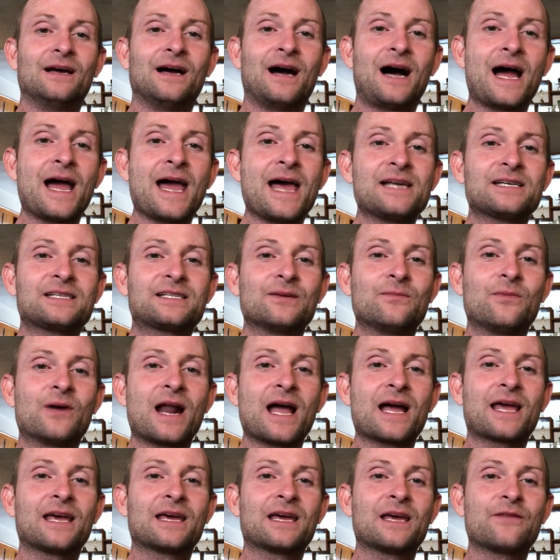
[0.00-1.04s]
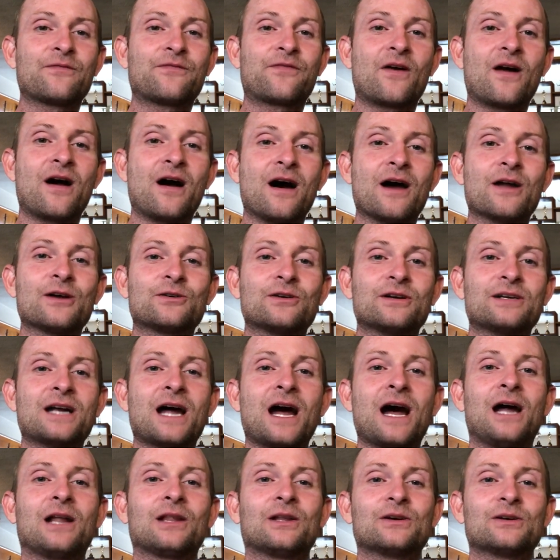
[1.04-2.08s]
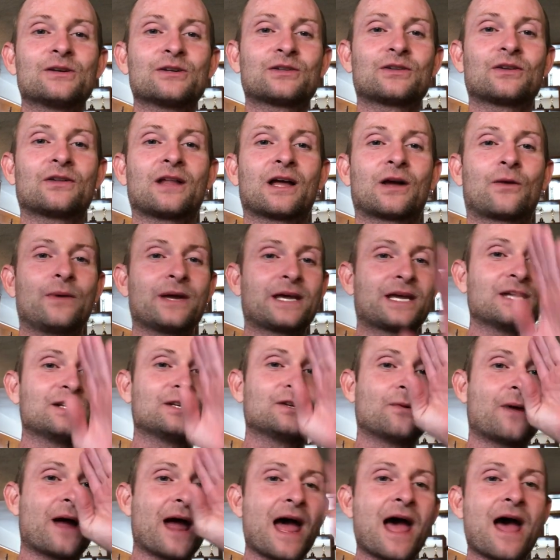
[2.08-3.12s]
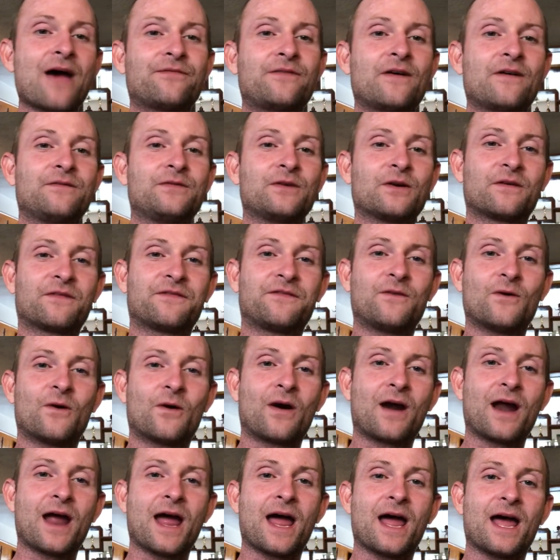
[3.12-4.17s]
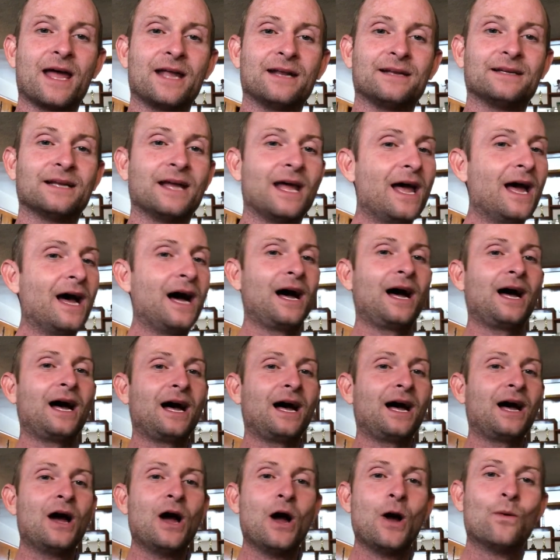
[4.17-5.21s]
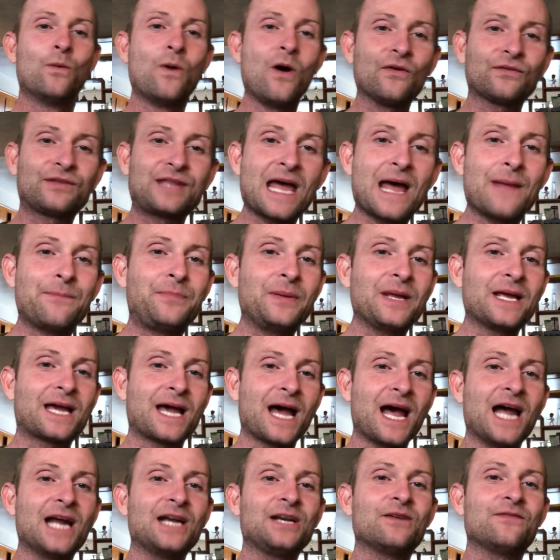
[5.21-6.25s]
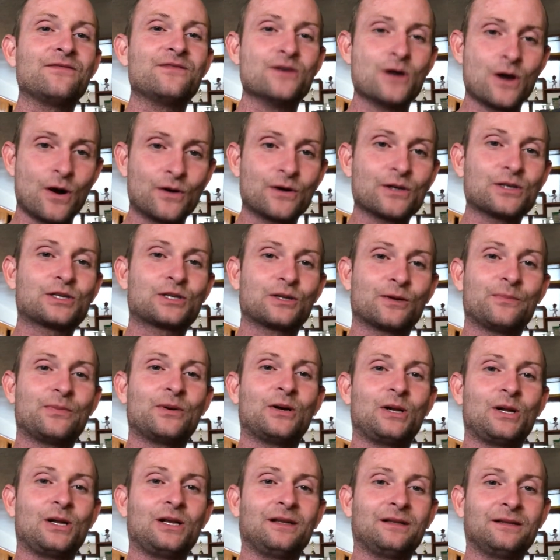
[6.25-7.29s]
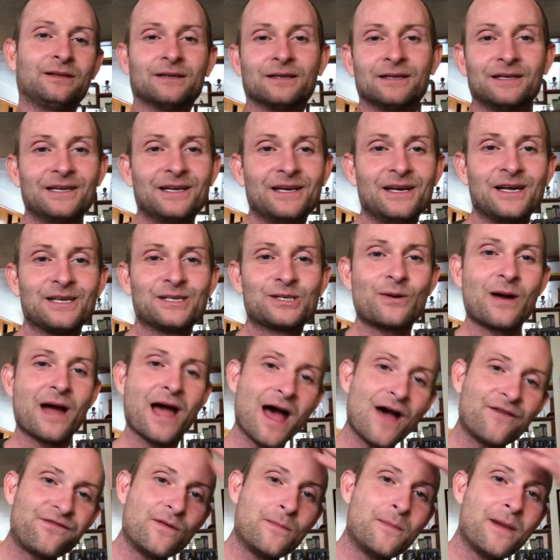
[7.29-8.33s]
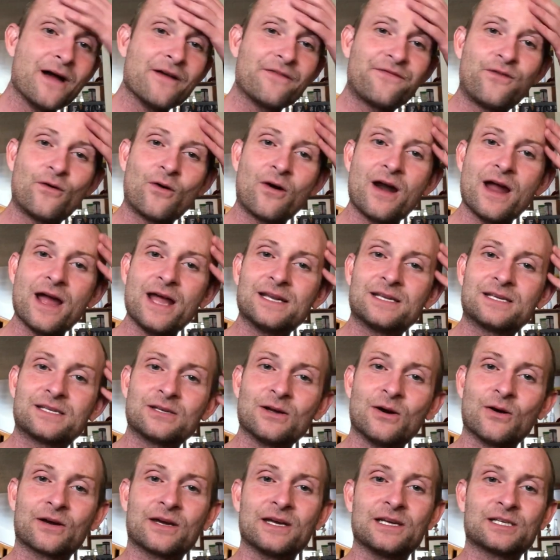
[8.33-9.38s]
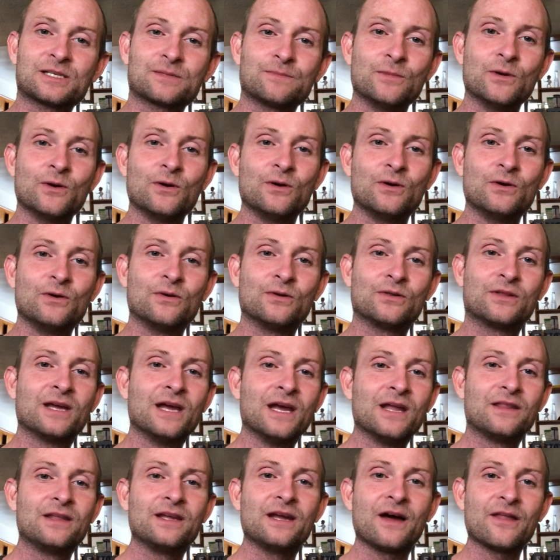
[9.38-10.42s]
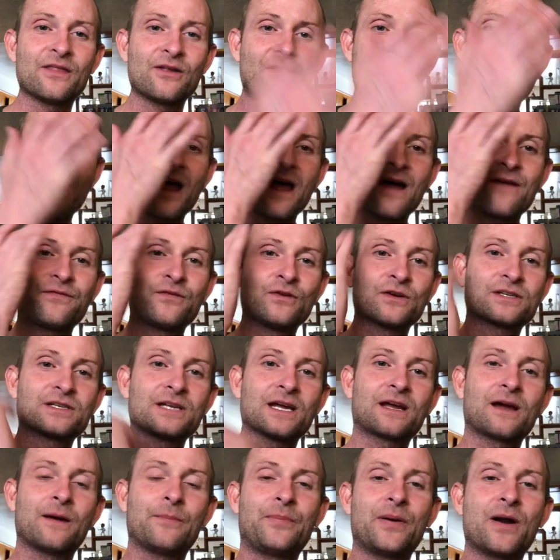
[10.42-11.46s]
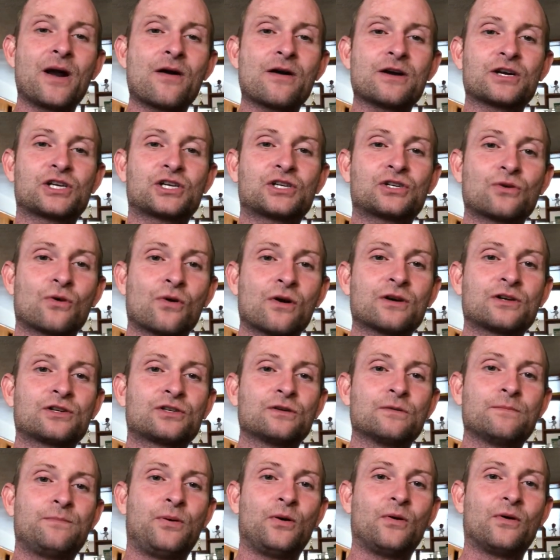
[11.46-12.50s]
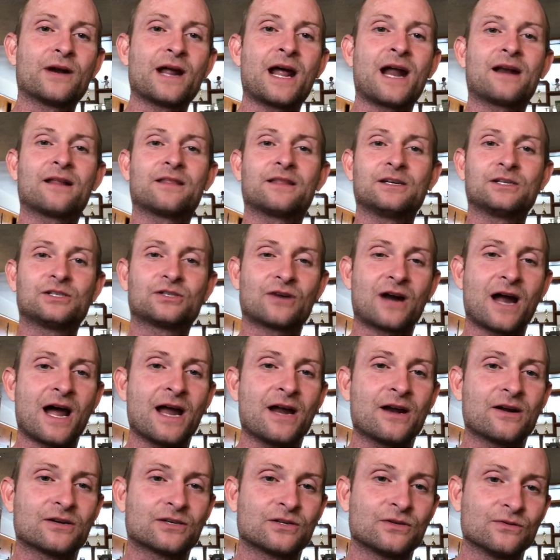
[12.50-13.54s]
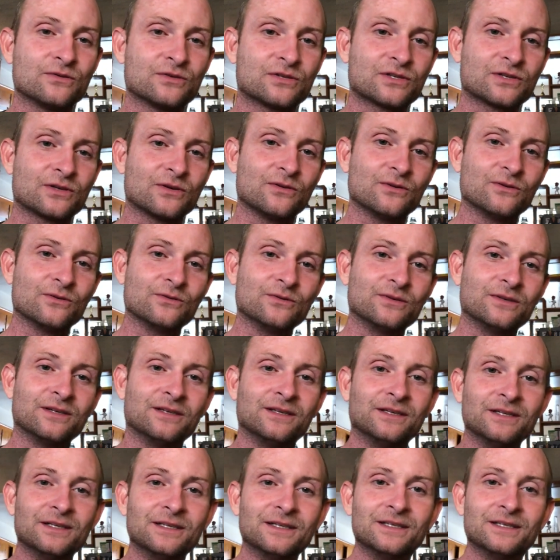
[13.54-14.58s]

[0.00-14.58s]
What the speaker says: I asked them what I could get for $100. They're like, we can do half of your forehead. Won't that be kind of noticeable? So half of my forehead's silky smooth. The other half looks like a pair of shorts you pulled out of the dryer too soon.